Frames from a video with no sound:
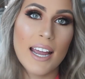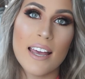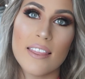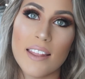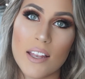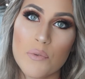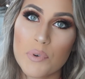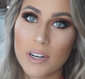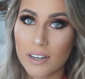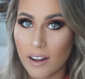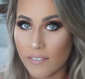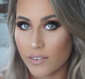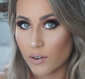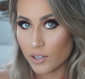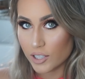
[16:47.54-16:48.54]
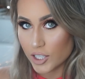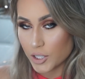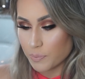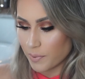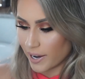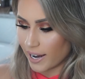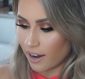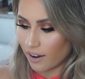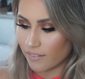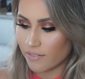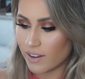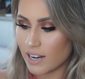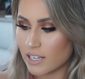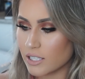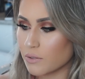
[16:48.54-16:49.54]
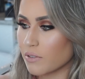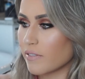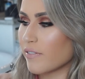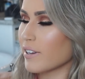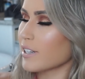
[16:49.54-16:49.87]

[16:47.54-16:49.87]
And then we're gonna, of course, spray our face with